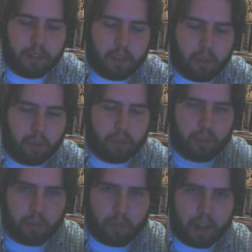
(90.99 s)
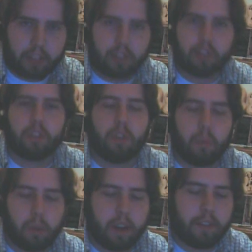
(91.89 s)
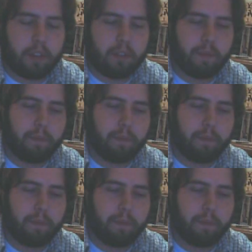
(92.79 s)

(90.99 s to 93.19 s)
you know, director or whatever,